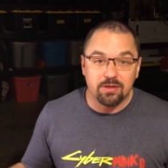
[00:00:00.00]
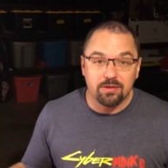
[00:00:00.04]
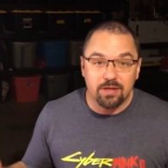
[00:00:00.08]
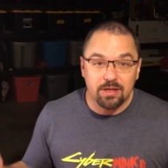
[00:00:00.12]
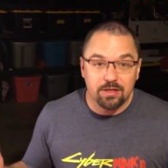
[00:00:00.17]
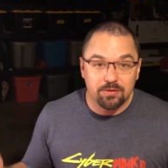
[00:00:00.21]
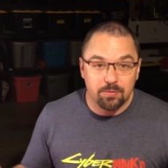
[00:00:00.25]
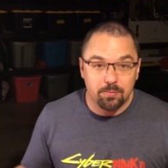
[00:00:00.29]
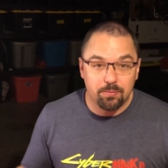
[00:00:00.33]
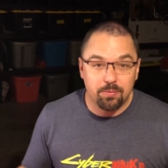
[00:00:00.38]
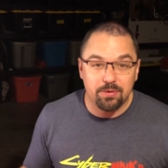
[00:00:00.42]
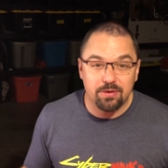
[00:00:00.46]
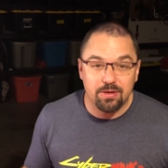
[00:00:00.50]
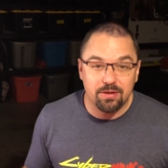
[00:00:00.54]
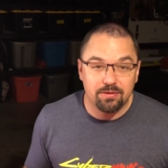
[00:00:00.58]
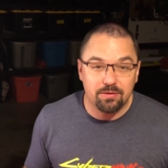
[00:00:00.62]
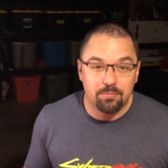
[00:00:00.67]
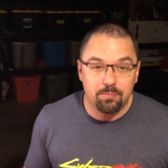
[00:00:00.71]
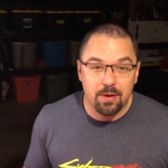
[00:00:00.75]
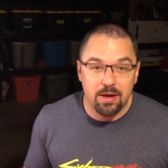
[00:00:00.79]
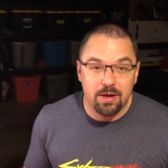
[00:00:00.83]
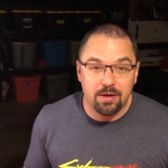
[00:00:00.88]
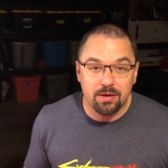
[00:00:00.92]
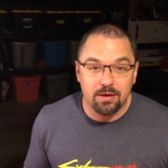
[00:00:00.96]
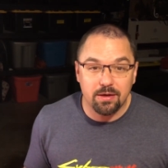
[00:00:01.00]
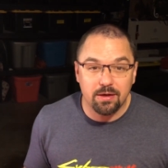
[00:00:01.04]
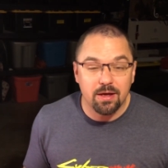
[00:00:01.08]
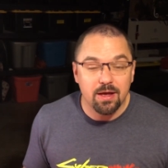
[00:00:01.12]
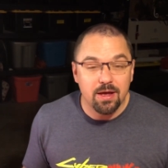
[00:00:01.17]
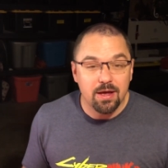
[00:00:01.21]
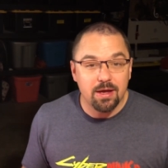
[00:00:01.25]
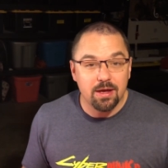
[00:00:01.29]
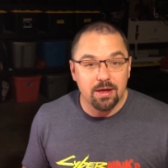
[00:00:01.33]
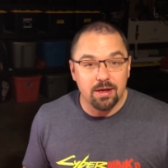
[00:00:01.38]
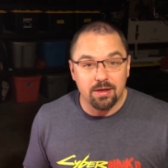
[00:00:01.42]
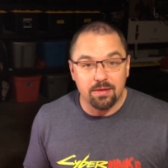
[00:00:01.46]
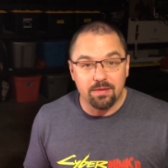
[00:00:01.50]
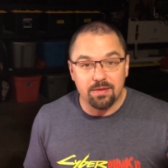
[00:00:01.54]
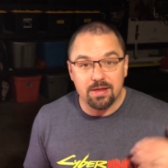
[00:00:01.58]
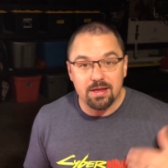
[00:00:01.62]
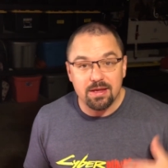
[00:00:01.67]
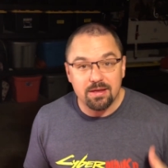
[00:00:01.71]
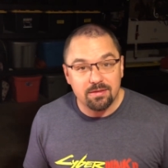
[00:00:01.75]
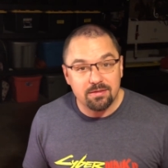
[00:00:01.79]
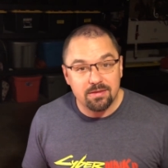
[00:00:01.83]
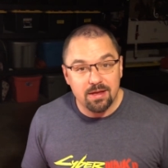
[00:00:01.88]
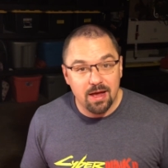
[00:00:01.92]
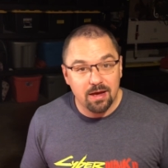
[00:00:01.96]
Thanks for participating in the
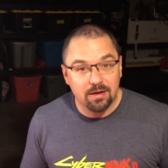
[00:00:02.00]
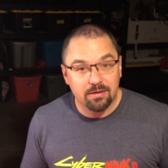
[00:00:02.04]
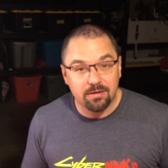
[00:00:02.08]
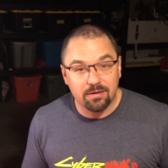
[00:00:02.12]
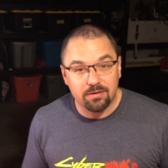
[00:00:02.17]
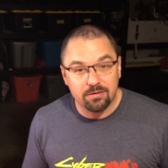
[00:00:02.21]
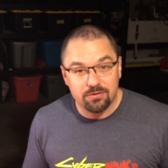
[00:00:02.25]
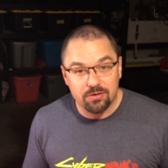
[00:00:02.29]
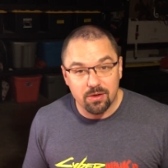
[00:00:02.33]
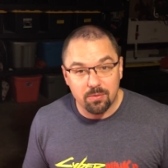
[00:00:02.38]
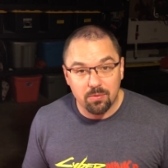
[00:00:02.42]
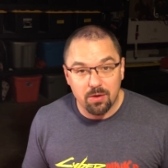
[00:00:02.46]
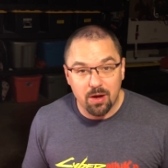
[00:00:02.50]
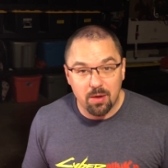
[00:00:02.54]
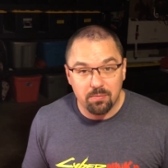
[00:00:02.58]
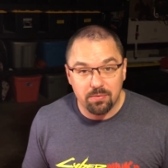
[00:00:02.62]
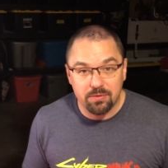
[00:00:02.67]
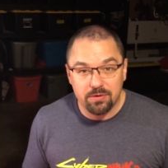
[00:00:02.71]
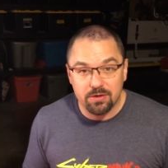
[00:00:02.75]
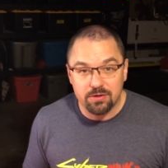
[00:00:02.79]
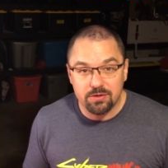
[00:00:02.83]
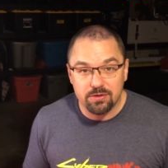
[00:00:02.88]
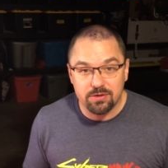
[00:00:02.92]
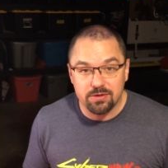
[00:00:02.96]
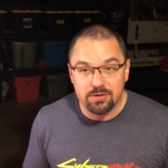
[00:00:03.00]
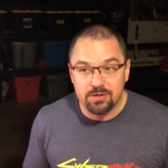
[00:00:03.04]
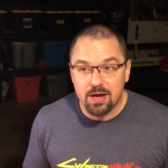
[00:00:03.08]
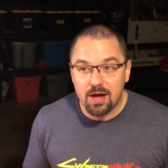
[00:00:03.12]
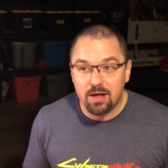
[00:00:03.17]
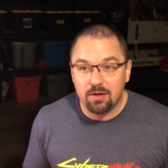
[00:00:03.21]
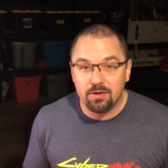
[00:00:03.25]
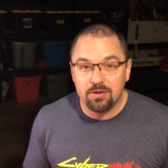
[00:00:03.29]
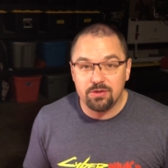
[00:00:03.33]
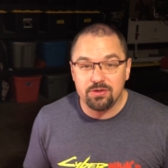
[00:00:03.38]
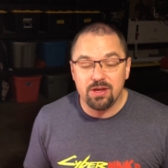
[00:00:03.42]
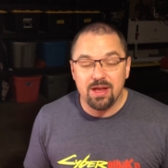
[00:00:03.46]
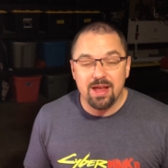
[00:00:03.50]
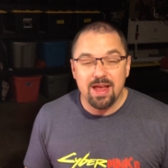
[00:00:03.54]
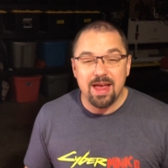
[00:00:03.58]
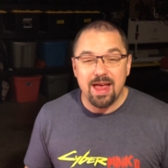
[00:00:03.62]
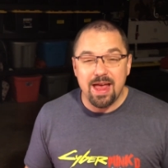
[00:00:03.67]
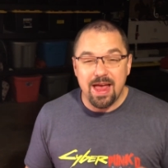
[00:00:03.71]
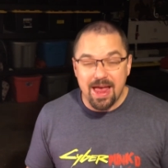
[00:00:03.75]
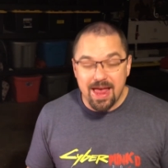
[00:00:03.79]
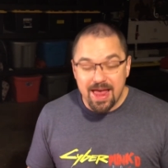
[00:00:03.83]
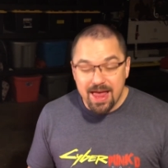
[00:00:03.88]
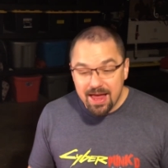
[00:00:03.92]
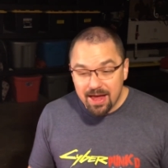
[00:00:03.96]
East Tactics Jump Competition Challenge.
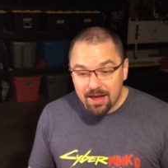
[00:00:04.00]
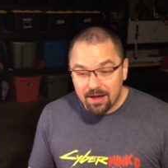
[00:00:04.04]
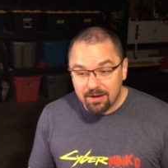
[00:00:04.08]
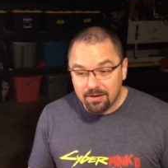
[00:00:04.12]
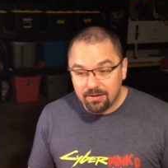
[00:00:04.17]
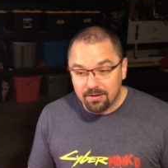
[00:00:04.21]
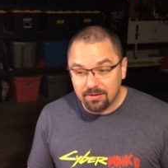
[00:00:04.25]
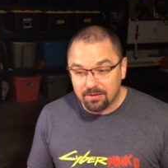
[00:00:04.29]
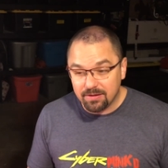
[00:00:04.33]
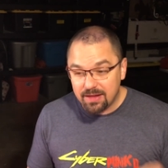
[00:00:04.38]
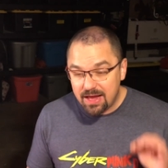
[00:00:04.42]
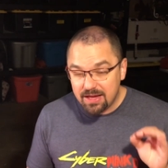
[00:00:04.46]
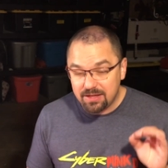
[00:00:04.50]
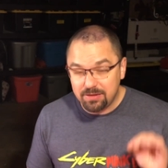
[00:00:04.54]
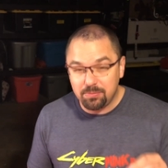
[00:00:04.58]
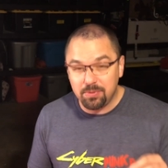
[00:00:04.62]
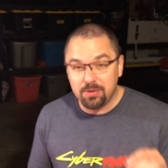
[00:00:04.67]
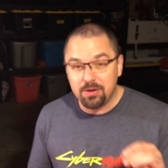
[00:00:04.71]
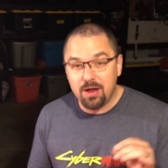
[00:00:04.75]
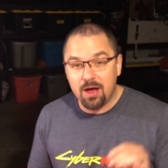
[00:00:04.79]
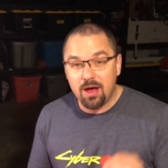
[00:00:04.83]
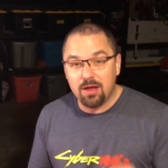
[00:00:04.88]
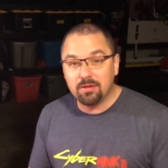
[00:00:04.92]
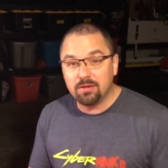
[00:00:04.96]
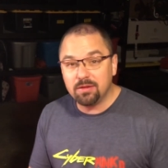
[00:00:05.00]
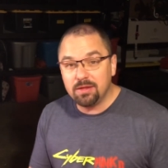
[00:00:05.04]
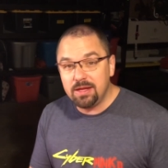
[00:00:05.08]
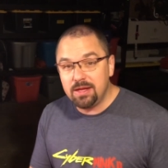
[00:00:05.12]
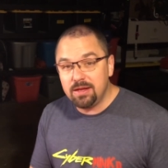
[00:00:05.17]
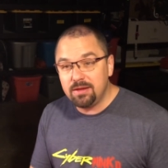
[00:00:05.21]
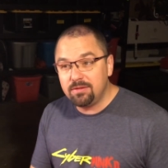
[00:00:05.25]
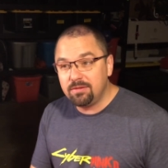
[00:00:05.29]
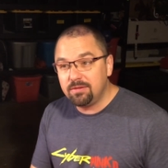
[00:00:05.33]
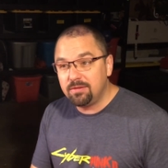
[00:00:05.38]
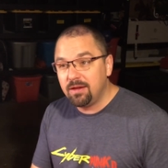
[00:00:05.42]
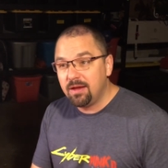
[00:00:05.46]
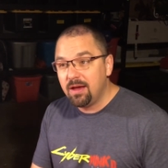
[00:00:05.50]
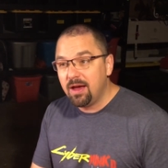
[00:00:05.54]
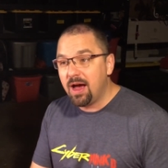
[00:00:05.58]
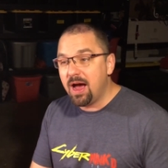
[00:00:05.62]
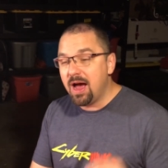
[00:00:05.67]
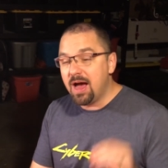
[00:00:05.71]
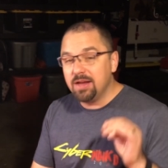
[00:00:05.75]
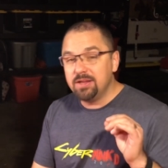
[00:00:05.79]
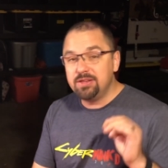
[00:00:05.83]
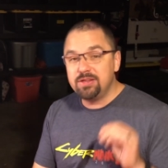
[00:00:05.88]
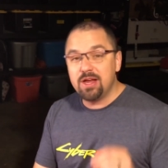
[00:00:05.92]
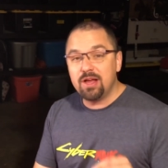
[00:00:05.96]
And last but not least,
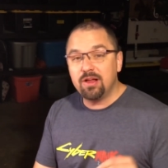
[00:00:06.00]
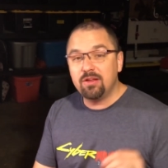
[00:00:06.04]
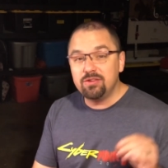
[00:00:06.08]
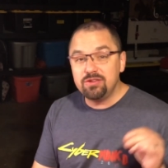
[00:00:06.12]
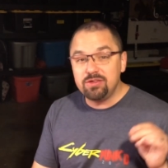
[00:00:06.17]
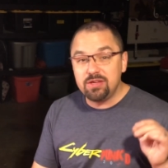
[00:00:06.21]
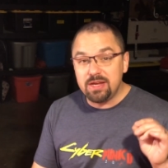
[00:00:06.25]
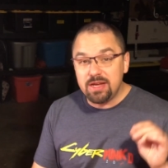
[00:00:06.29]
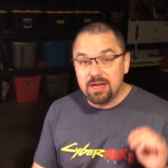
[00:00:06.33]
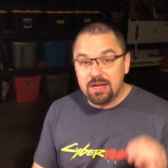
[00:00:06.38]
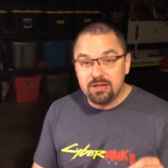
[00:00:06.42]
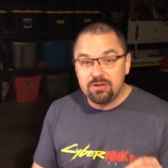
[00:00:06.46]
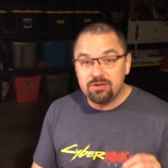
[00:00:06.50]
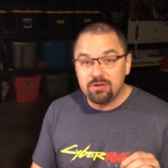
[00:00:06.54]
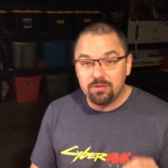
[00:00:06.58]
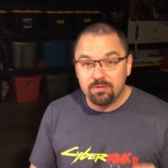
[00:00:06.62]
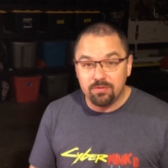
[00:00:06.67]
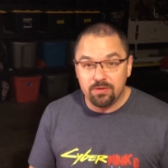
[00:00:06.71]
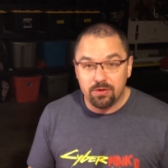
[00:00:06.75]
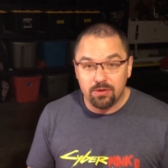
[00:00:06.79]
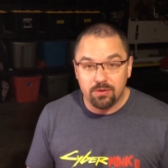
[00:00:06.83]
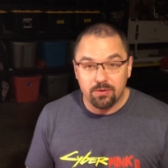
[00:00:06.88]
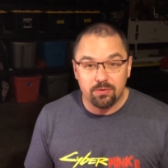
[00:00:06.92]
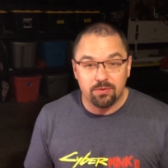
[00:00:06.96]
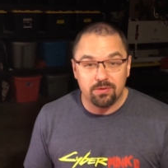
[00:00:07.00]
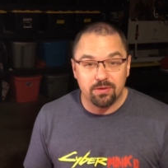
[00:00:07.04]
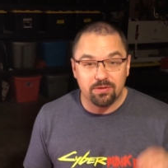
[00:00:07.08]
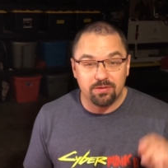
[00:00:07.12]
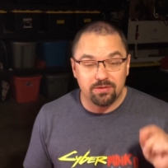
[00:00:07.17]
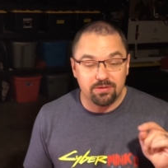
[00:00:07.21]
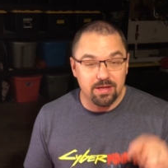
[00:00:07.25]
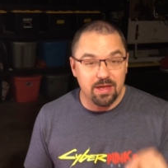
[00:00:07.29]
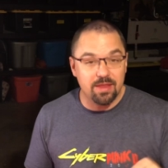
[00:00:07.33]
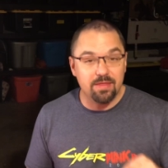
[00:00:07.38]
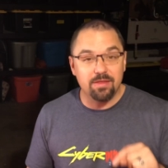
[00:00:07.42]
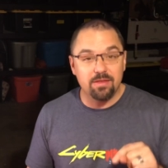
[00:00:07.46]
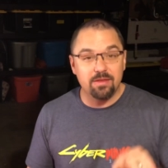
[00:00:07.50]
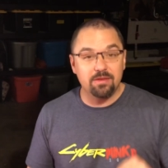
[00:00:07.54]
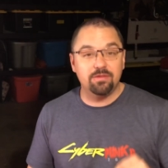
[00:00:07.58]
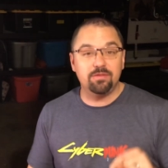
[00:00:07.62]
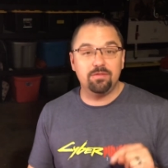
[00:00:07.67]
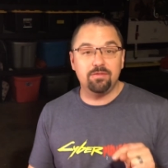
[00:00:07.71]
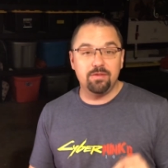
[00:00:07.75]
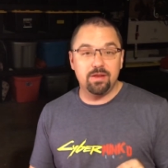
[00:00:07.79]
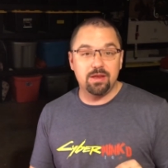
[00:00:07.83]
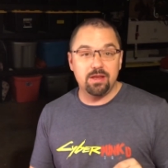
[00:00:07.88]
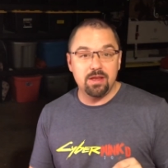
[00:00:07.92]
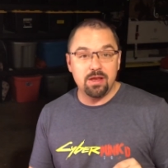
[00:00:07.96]
I challenge each of you to send this
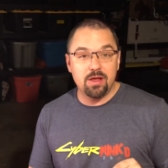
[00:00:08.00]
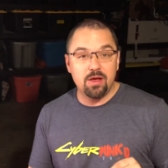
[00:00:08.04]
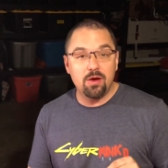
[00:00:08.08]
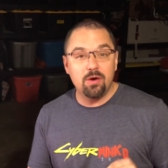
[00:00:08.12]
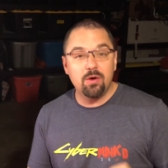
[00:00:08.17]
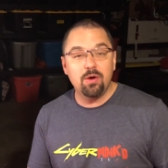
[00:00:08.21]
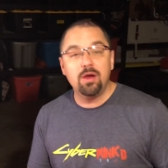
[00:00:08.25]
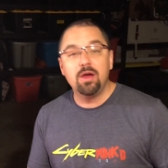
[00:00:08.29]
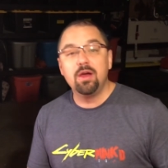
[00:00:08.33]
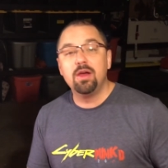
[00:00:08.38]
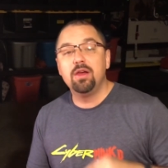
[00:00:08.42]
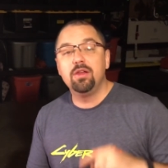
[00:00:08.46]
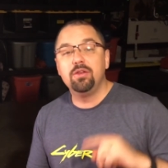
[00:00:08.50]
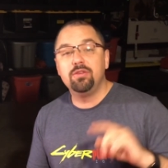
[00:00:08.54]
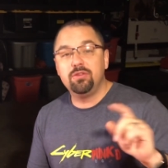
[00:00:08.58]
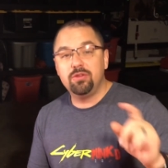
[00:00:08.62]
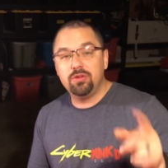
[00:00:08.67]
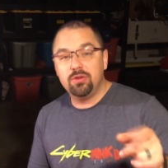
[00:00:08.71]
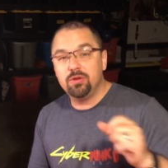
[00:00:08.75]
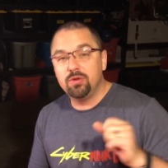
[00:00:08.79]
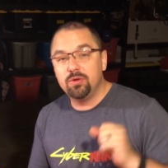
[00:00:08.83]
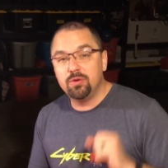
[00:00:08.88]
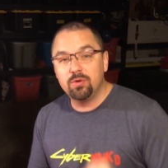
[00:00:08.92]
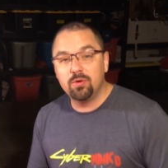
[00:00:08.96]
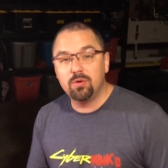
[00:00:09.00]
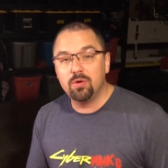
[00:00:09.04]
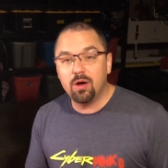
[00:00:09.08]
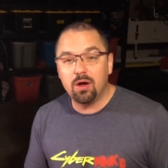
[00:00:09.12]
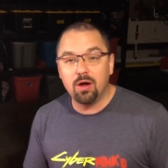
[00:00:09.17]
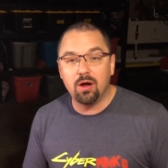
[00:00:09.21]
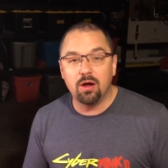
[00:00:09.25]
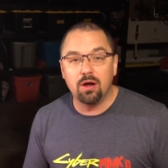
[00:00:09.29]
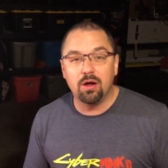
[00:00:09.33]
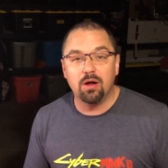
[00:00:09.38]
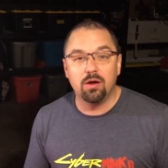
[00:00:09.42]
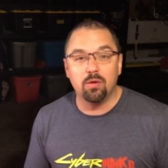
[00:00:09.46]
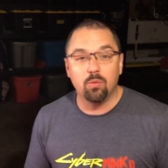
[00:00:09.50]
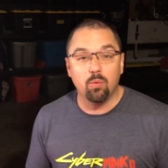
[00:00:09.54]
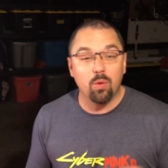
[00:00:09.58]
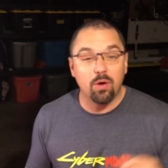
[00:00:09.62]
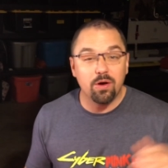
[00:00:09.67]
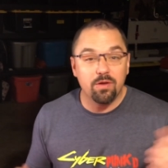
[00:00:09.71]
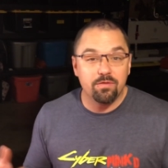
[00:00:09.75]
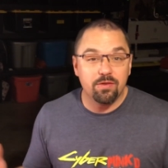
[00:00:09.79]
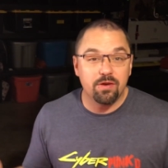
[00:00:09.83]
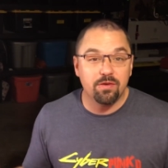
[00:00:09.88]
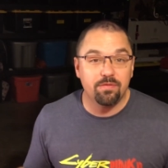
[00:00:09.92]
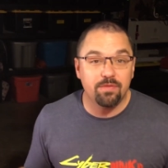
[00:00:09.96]
video to uh, one
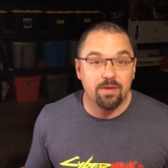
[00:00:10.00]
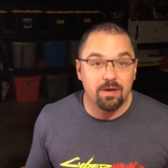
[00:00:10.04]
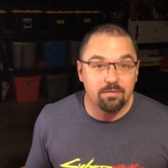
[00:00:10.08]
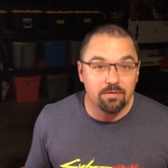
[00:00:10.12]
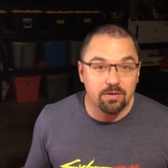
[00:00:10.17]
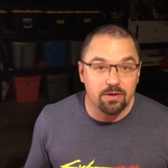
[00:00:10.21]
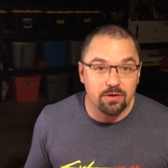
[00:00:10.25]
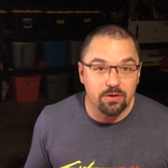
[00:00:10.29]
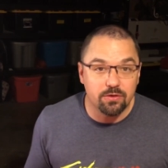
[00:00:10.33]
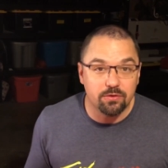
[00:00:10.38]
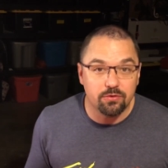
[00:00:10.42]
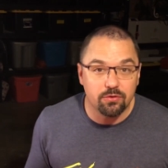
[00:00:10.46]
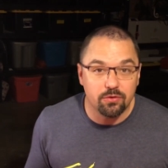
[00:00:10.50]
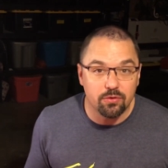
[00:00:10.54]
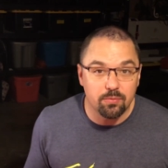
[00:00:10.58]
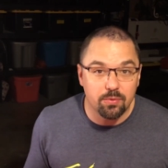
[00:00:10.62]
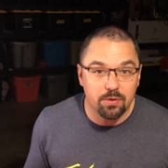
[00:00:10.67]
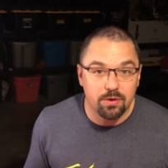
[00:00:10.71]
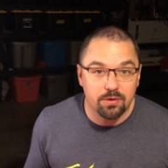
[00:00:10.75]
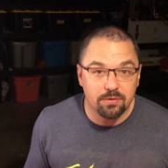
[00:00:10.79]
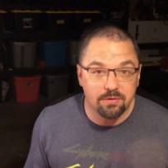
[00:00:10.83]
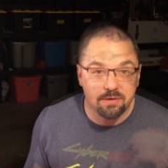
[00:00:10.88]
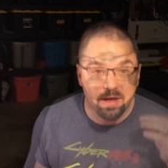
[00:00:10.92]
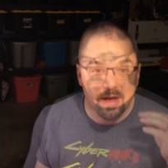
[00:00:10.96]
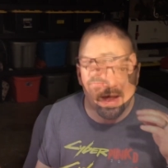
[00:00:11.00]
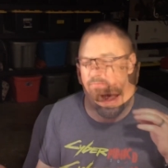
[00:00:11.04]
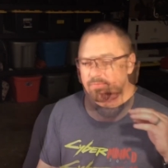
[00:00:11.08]
of your favorite YouTubers.